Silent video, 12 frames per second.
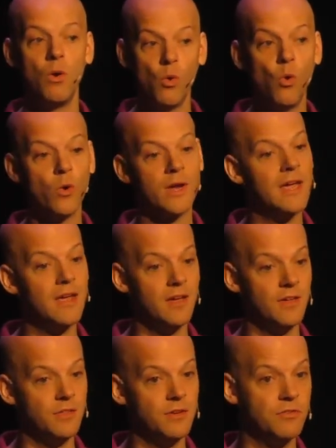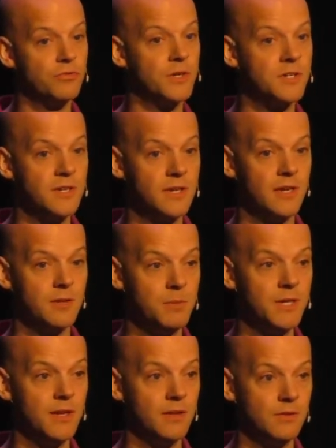or care that it's written in
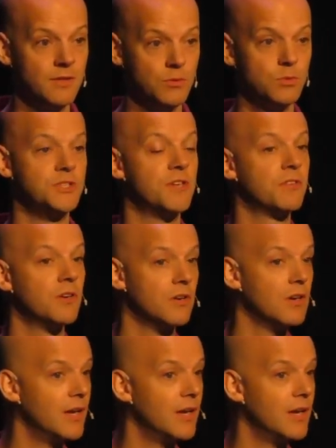APL. It will just look